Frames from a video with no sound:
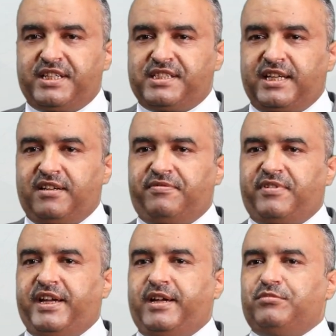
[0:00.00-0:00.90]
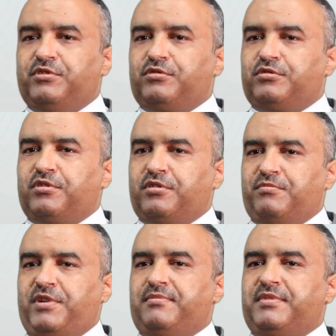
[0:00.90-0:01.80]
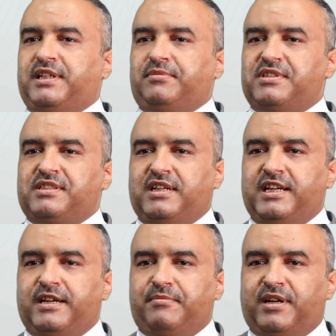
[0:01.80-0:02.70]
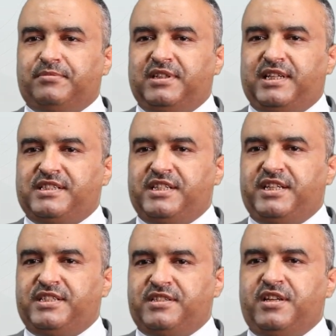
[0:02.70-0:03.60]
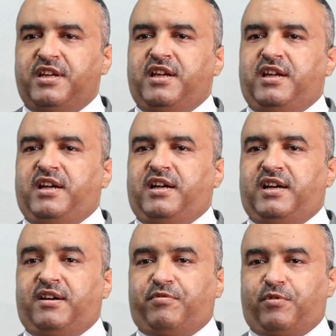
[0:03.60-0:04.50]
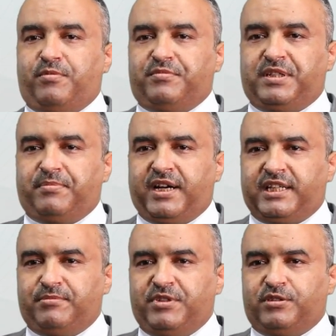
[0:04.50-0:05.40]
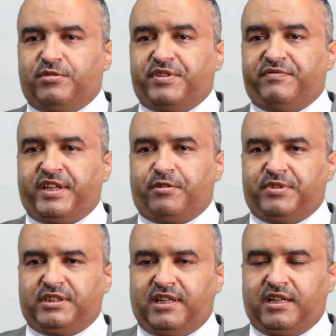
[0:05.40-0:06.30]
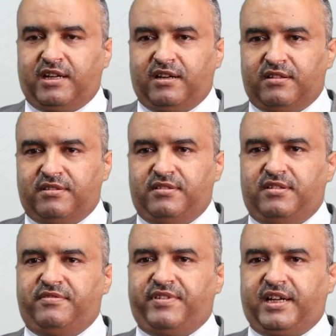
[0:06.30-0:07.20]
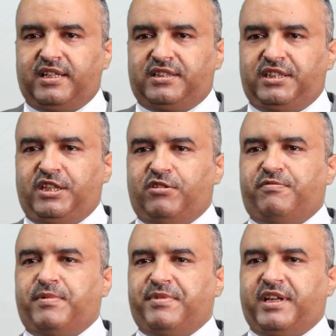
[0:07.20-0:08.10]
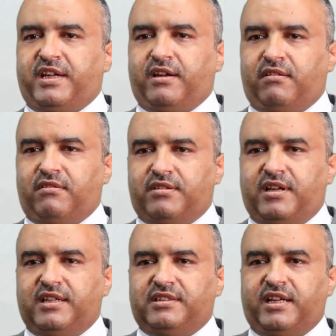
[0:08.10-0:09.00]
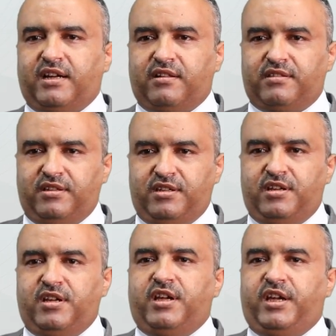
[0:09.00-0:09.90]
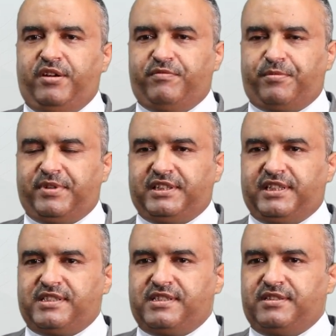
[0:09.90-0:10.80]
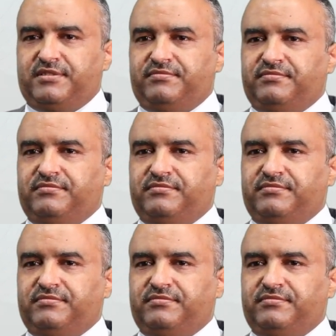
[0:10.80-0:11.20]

myself. I am Dr. Muhammad Abdussalam Abdulaziz from Department of Environmental Health, Faculty of Public Health and Health Informatics.